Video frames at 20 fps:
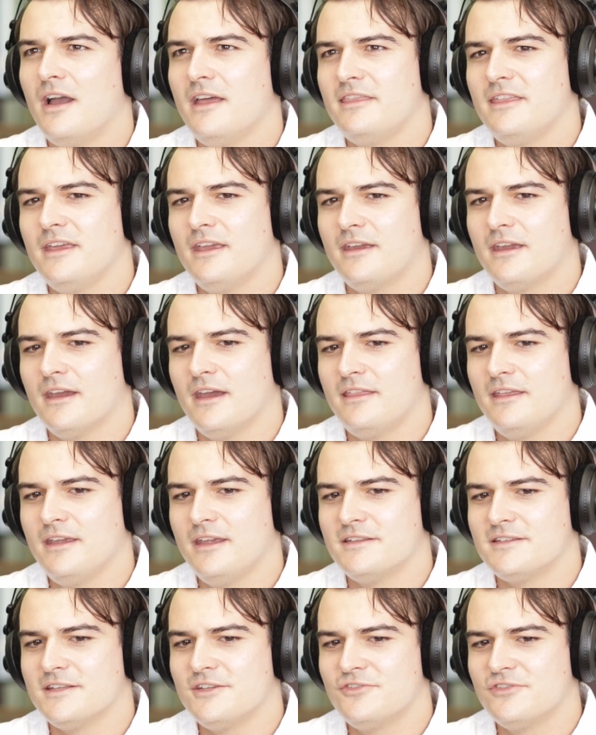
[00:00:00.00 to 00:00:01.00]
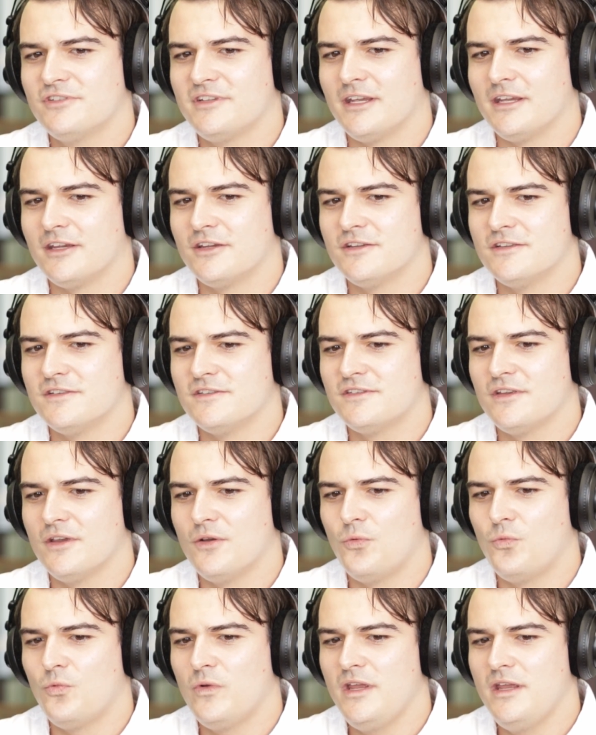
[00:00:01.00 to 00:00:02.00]
I think it's interesting because
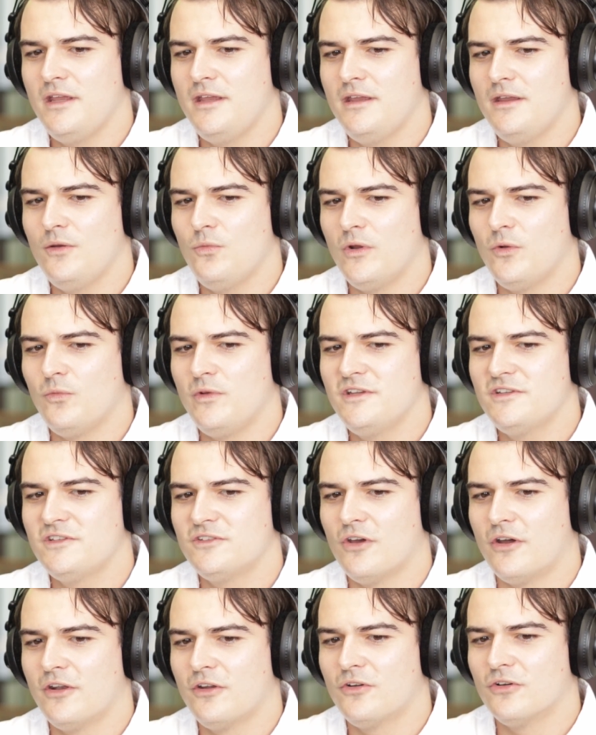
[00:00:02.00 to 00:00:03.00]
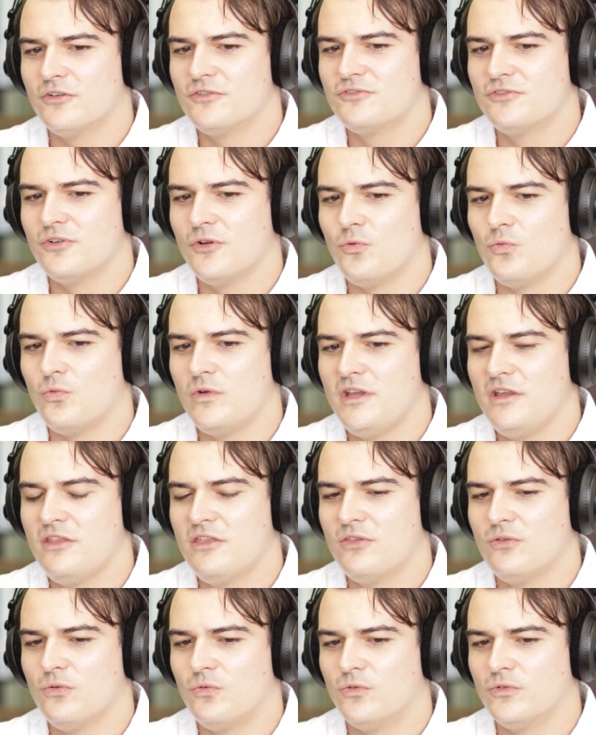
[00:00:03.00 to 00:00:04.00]
when we started Contro, we
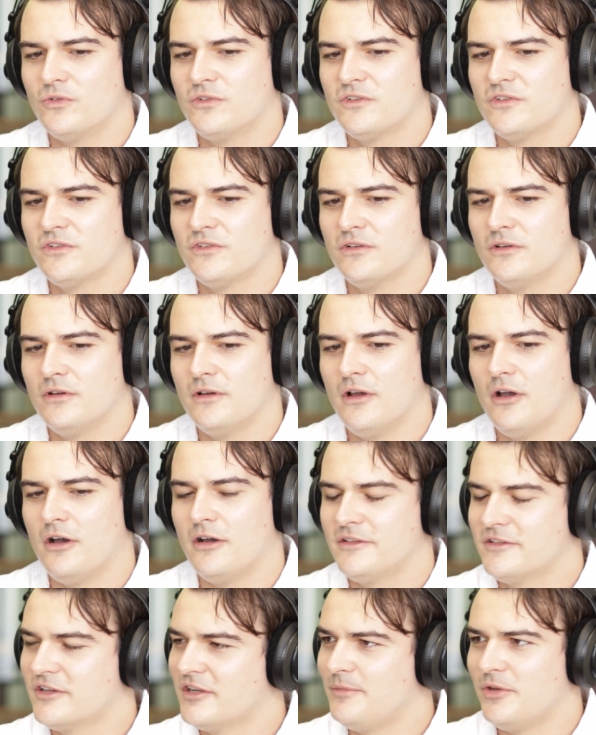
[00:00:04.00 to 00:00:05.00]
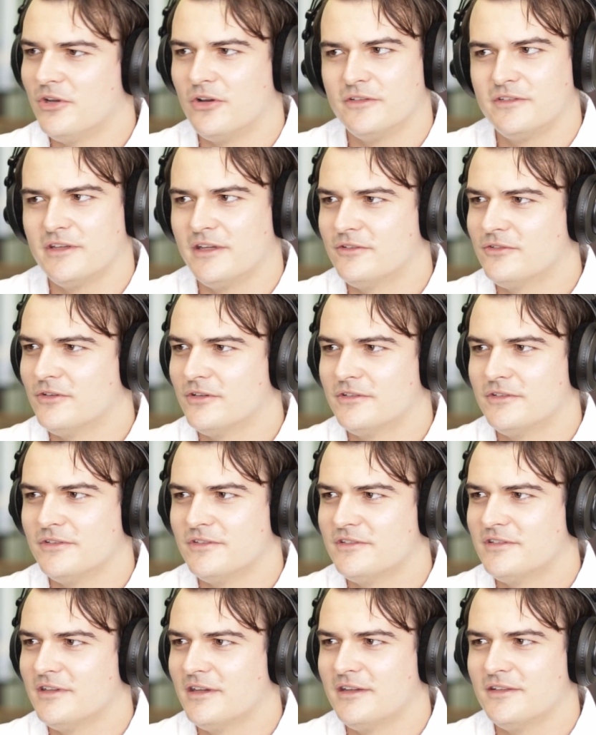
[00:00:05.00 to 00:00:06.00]
thought, it's going to be hard to get
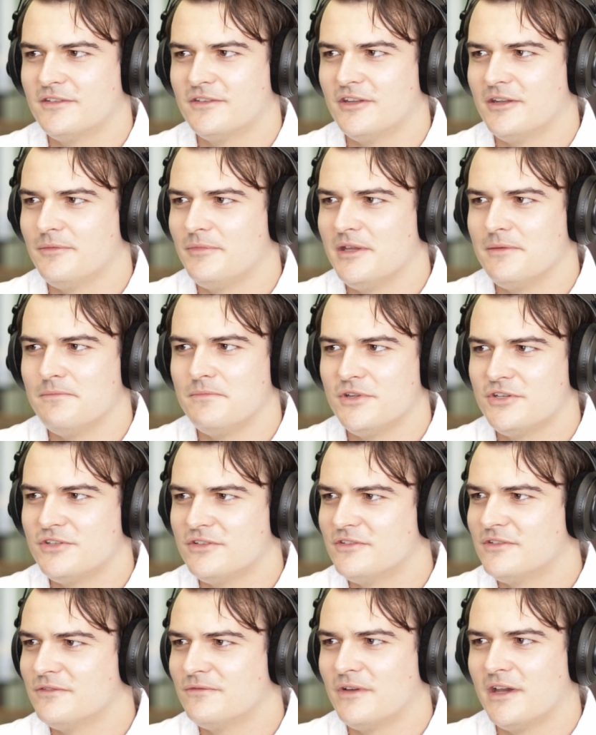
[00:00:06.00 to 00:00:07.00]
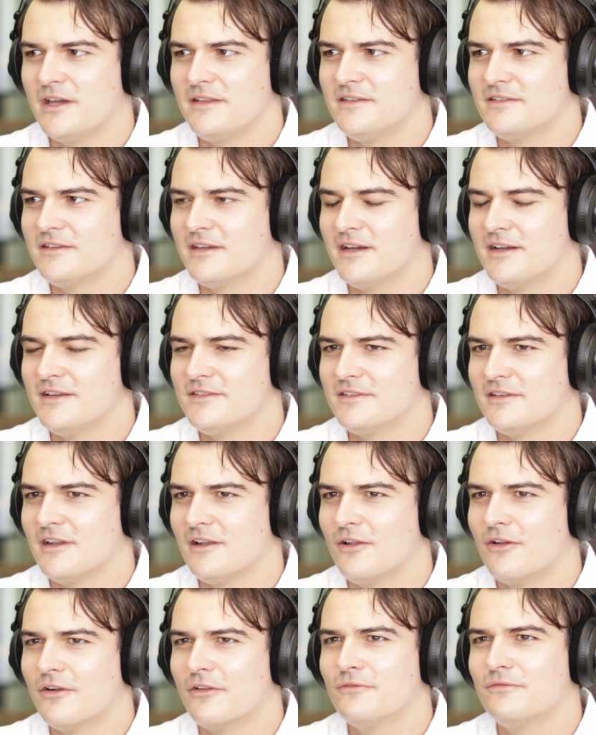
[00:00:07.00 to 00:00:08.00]
doctors. Like, it's going to be a mission to find these guys. And a
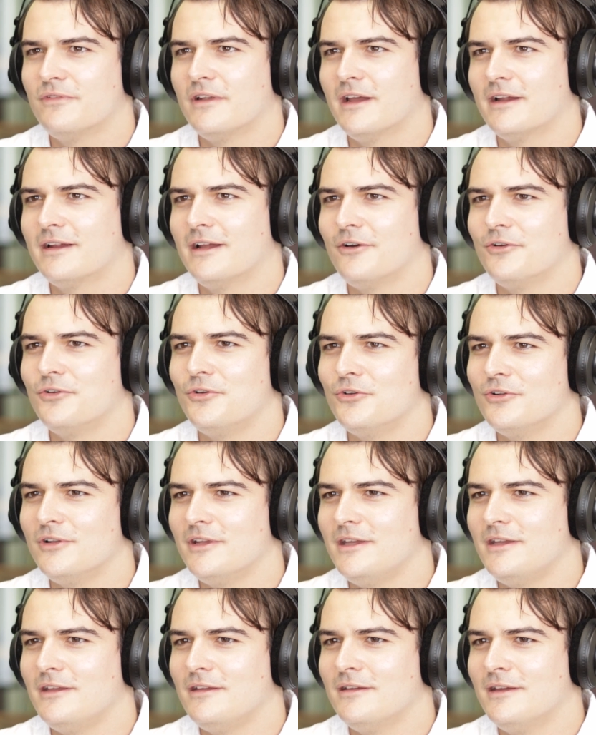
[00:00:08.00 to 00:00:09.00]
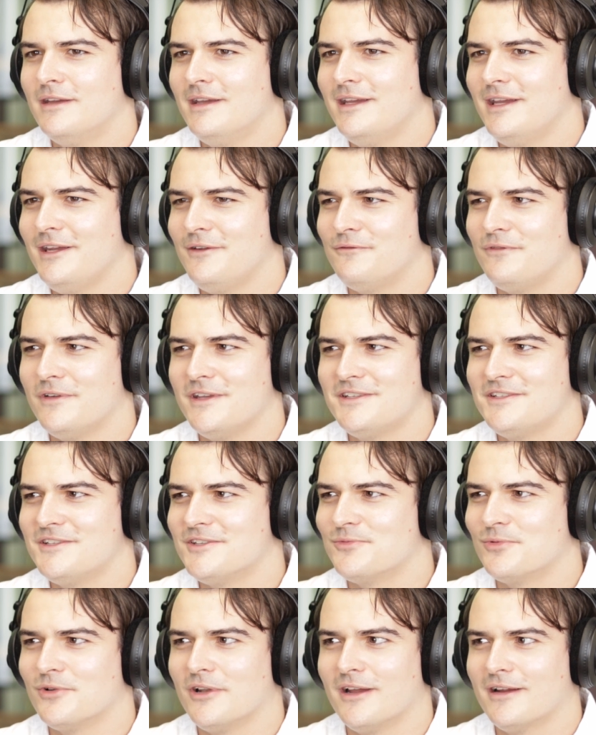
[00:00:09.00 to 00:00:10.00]
lot of like our early
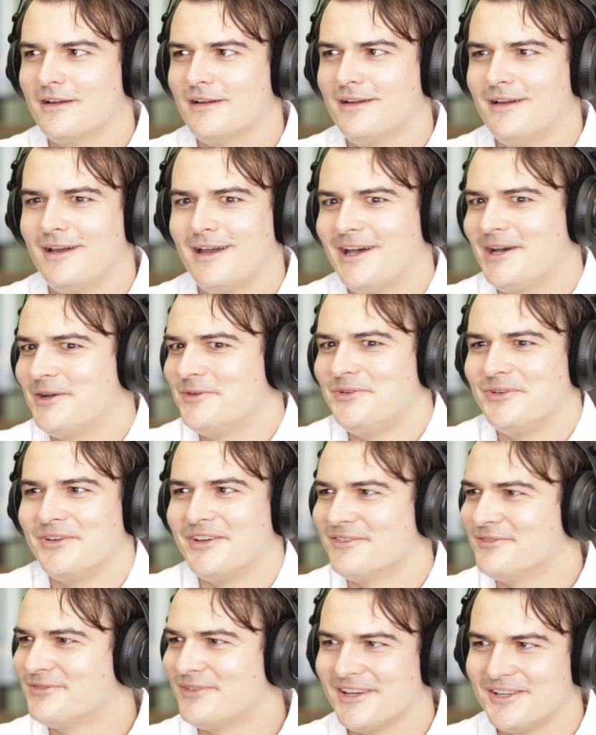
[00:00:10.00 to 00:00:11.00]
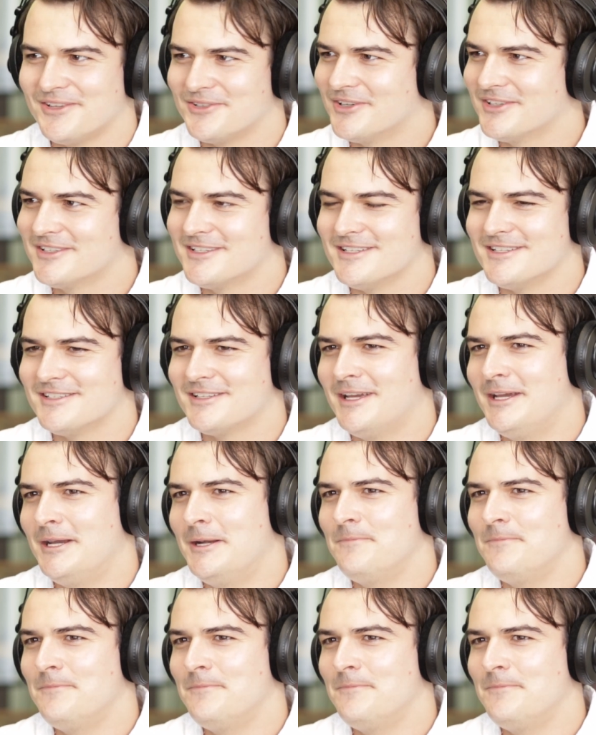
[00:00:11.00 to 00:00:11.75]
investors were like, how are you going to find doctors?